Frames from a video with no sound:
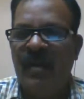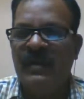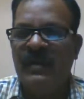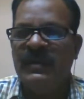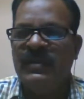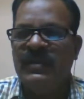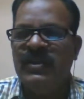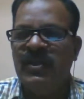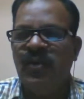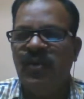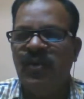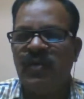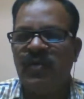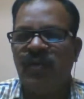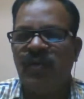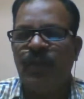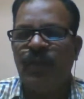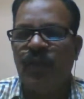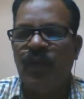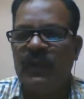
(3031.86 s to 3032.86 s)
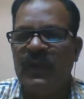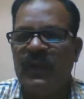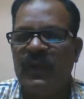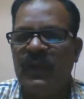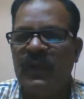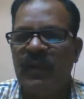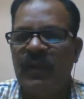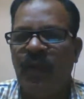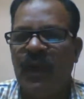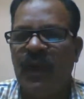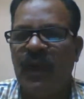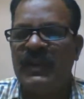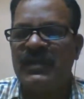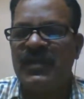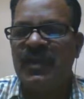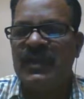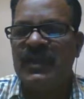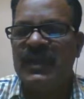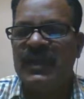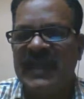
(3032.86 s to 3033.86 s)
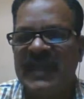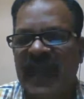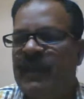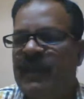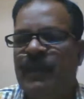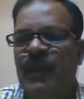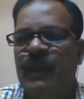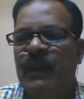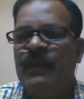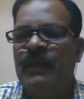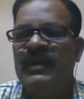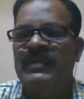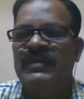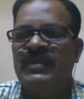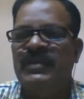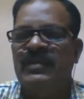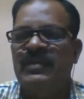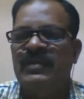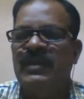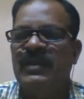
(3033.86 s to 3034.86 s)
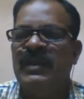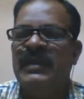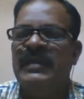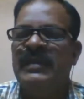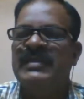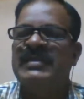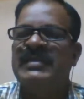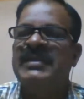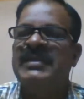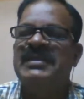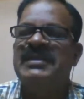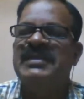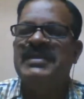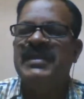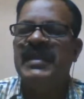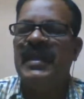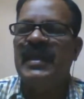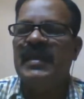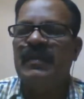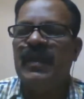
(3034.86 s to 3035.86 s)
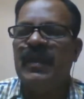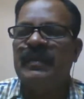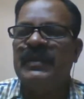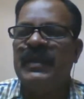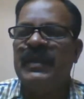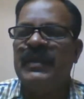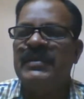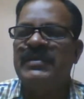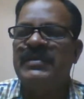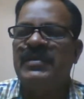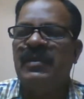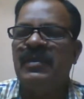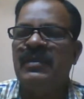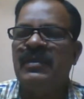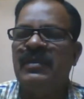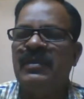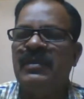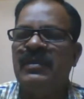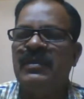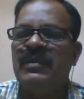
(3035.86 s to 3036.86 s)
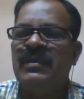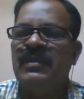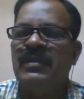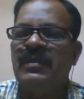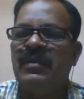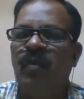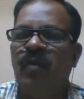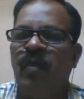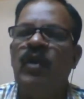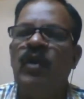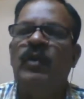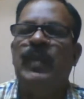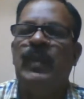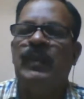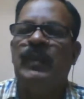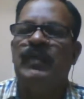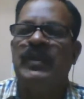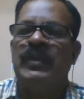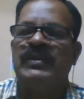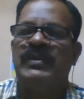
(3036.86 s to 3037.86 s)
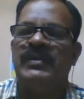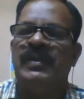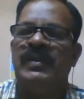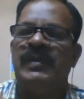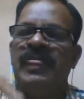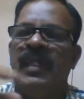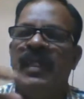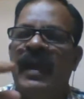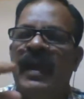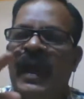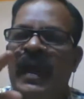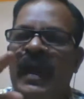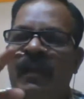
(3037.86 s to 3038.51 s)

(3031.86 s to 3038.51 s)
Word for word: 0 to 14 what is called the child population 60 and above that is called the old population and